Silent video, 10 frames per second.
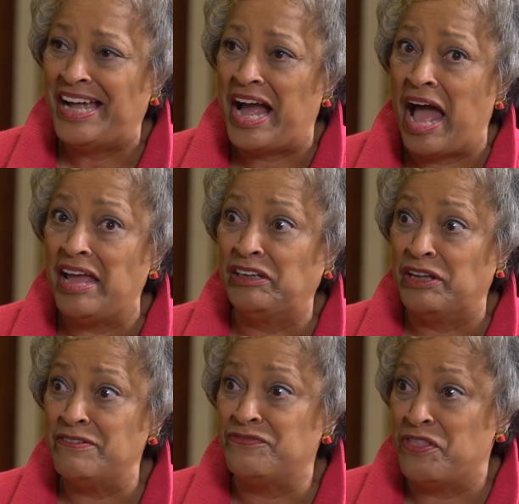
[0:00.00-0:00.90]
I
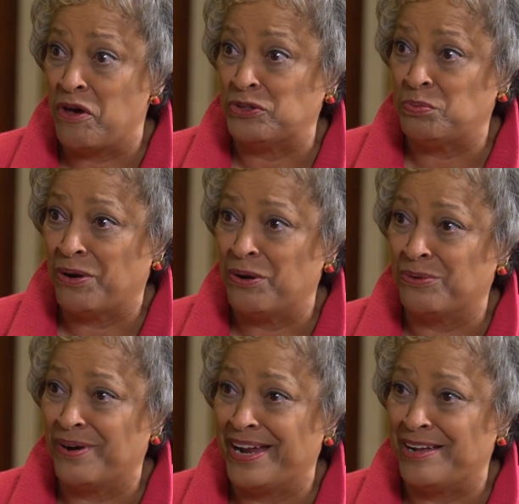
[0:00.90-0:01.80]
lived those
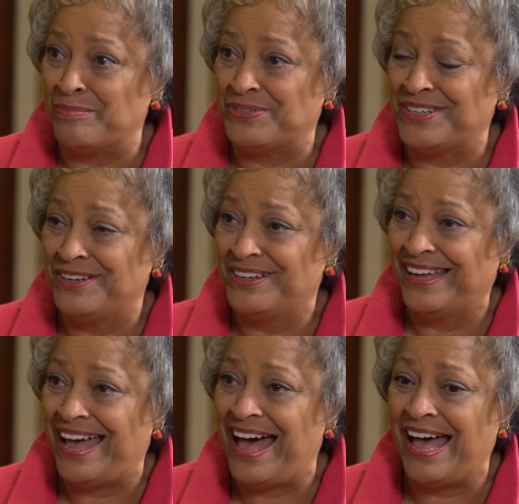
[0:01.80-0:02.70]
programs.
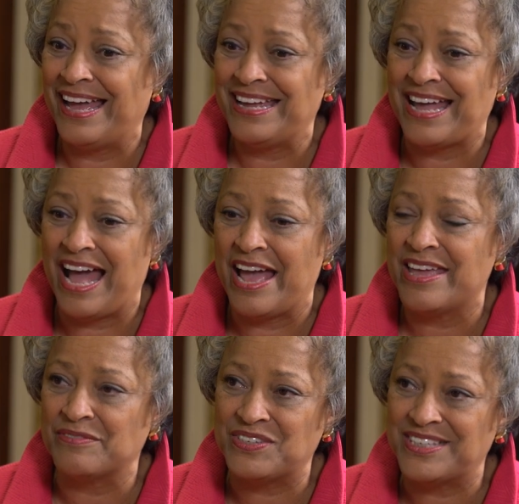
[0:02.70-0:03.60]
I
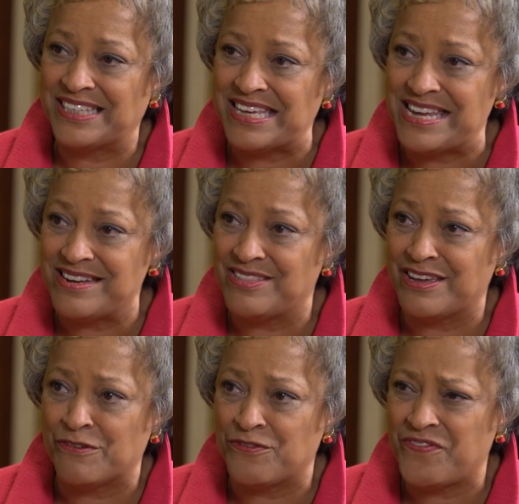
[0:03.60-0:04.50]
have seen the
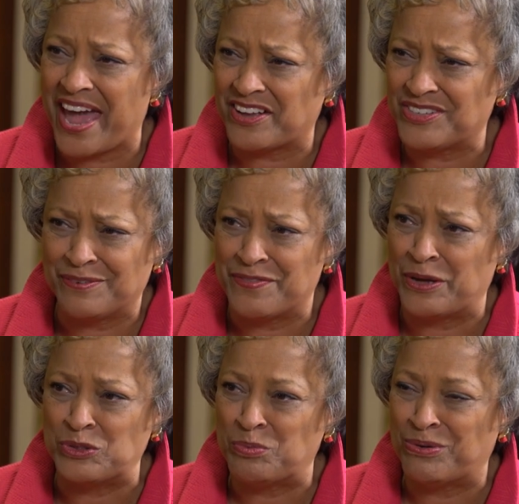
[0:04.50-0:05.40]
effects of
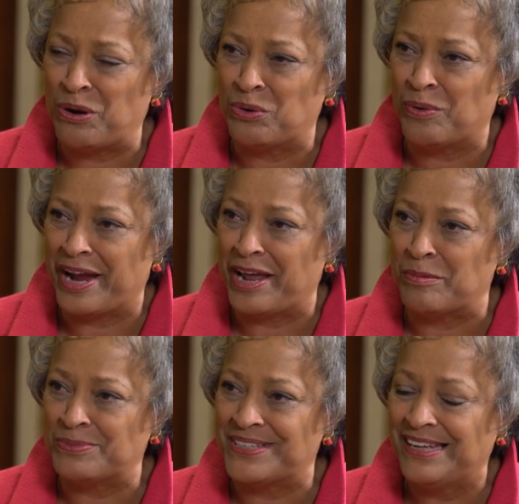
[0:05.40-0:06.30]
those
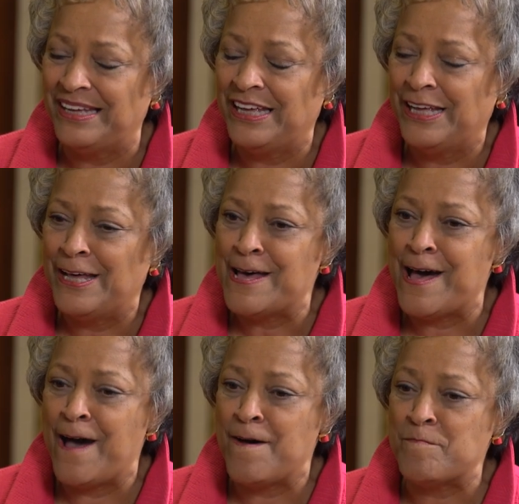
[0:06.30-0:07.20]
programs.
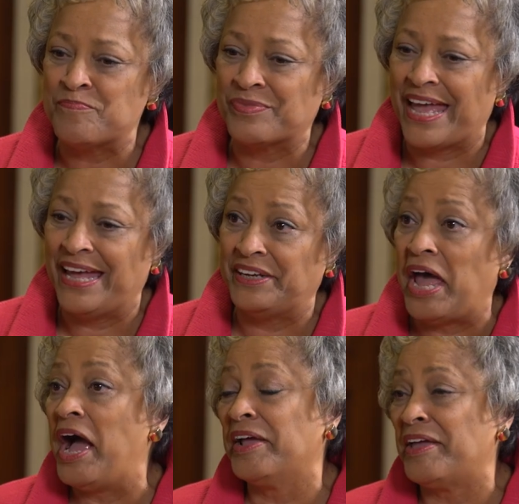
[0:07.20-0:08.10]
And
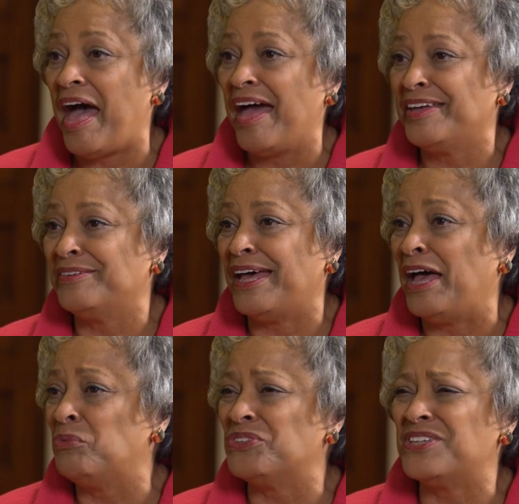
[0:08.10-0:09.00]

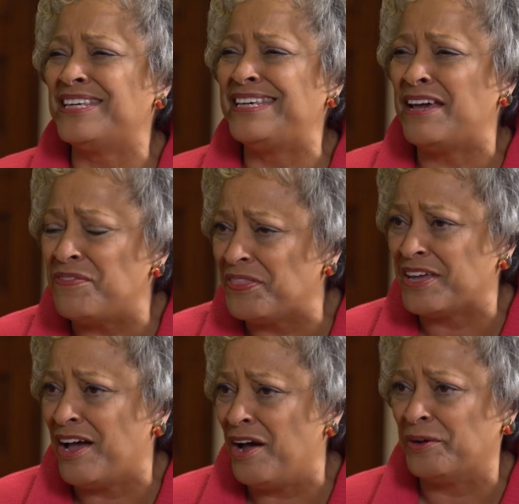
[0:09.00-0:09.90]
I was given
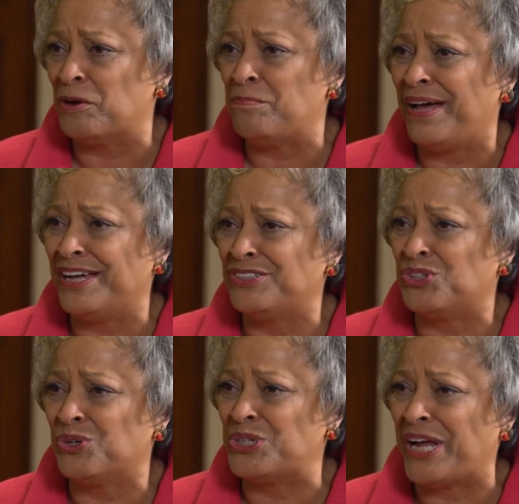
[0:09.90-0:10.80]
the honor by
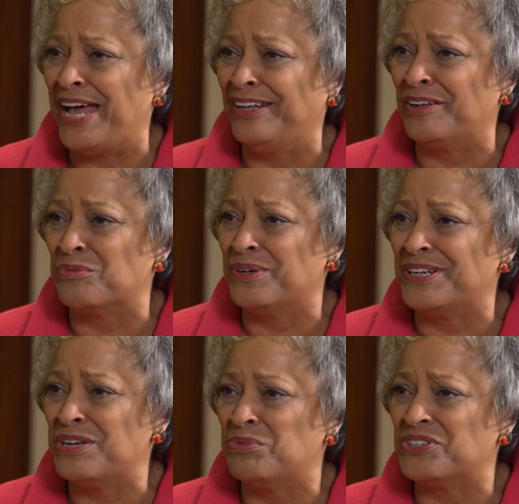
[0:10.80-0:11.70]
George Allen when
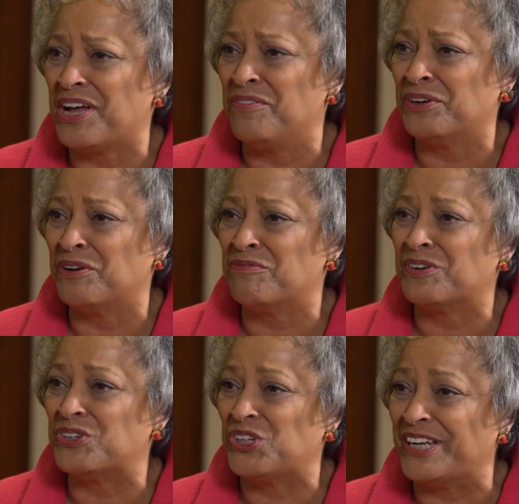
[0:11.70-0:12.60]
he was governor of
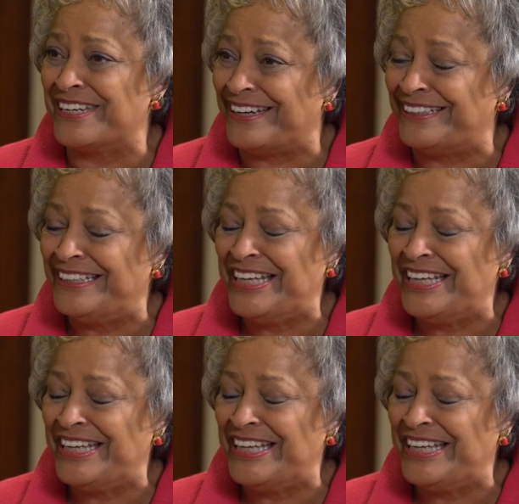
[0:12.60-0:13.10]
Virginia